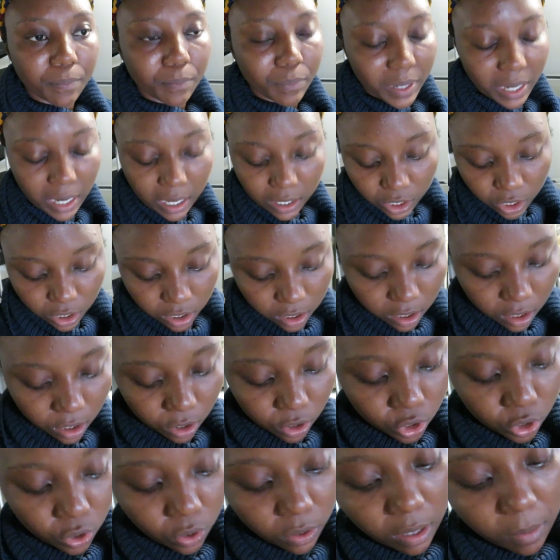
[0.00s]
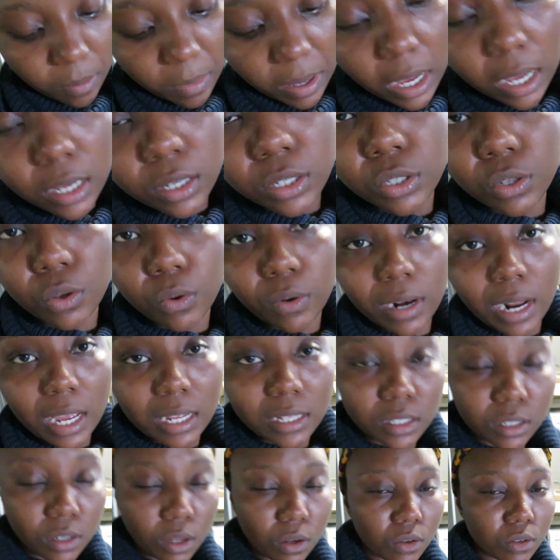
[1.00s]
but I just didn't show them here, so
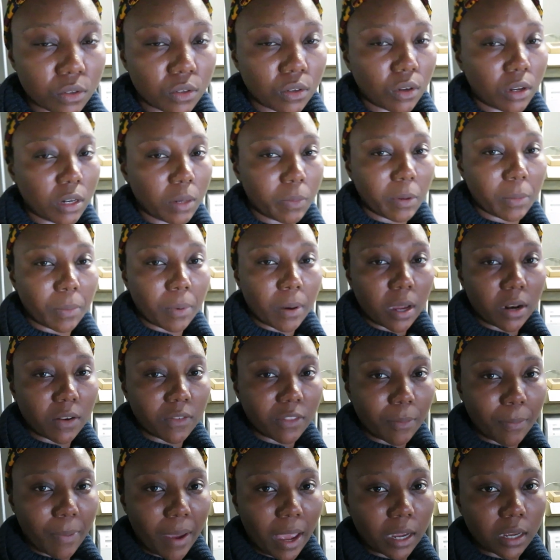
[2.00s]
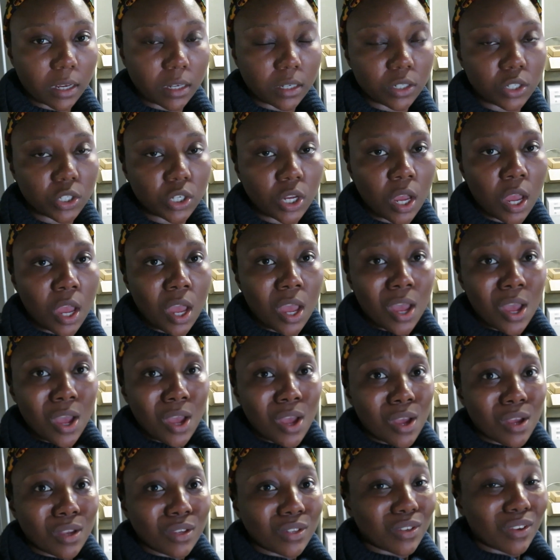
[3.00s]
nuts are also going to be part of the package.
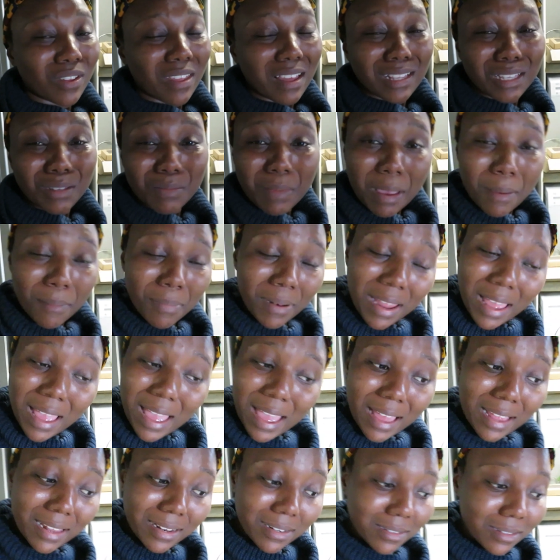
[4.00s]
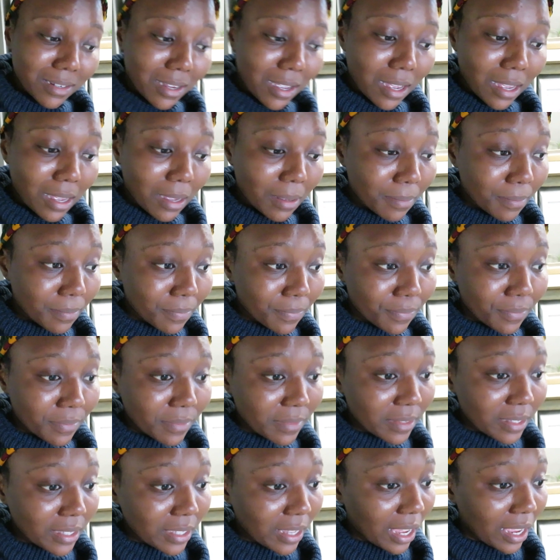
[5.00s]
So that's my plan,
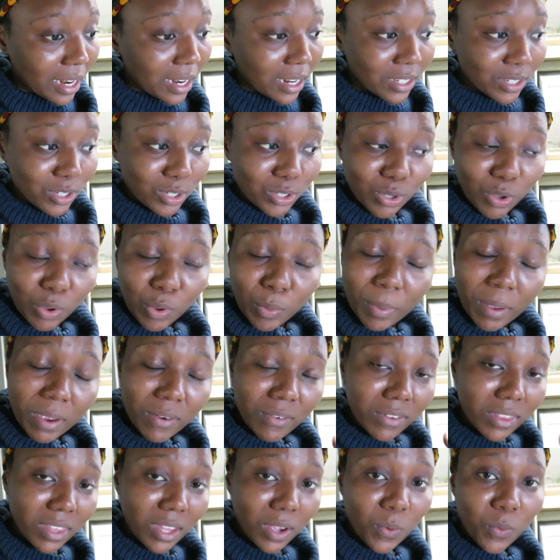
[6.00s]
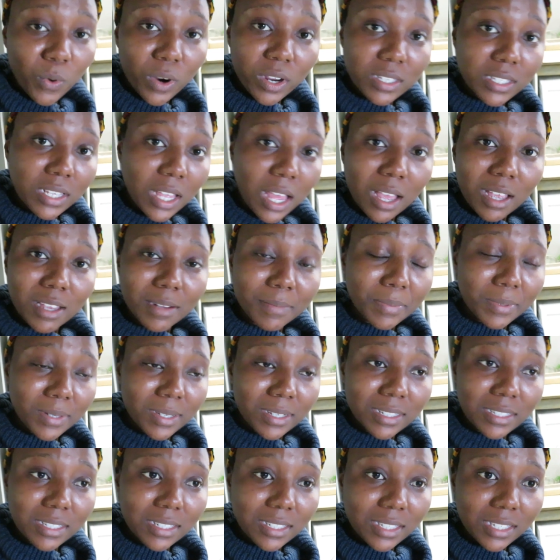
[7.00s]
and I just hope everything works out
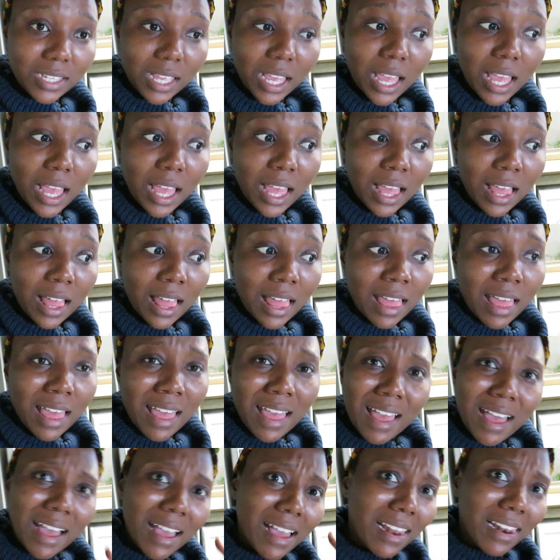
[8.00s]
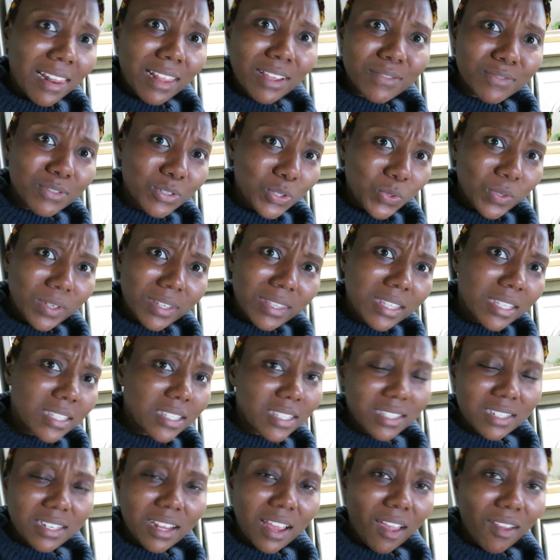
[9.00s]
because I love doing
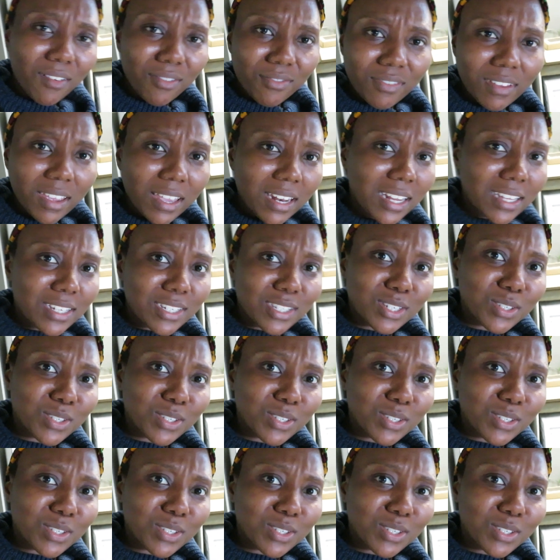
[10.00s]
this stuff and I